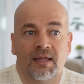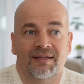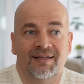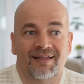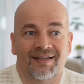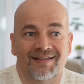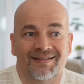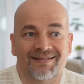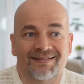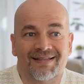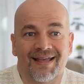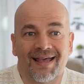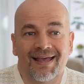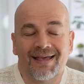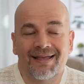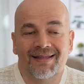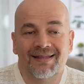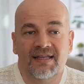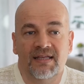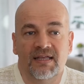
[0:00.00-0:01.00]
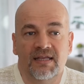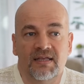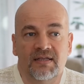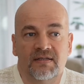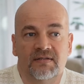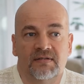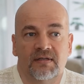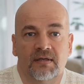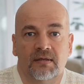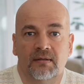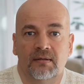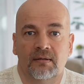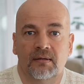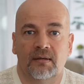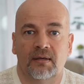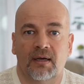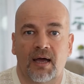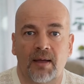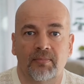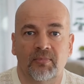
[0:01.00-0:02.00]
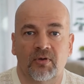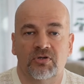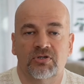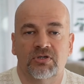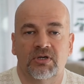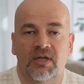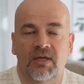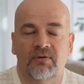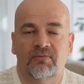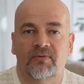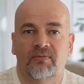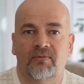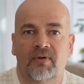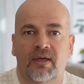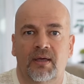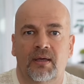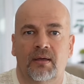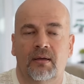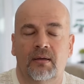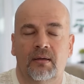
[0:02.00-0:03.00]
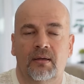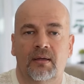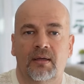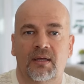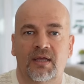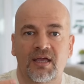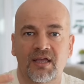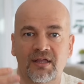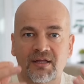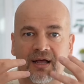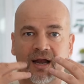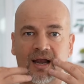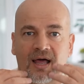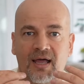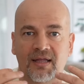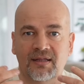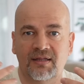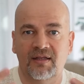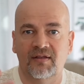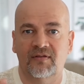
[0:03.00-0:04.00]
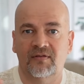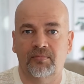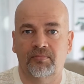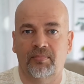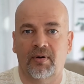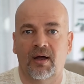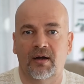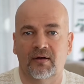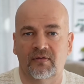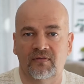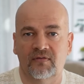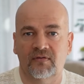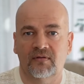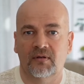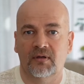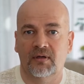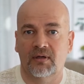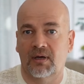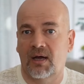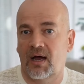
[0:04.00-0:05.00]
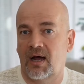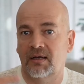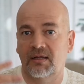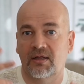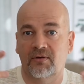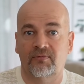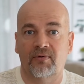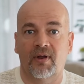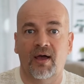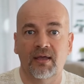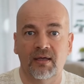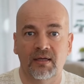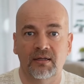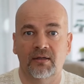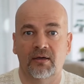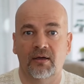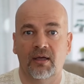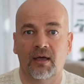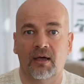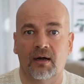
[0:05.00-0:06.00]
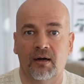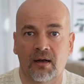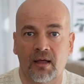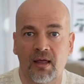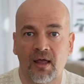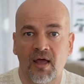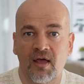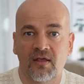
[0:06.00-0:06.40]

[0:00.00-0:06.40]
The second is, I'm not sure if we inhale these parts, are they flying in the air.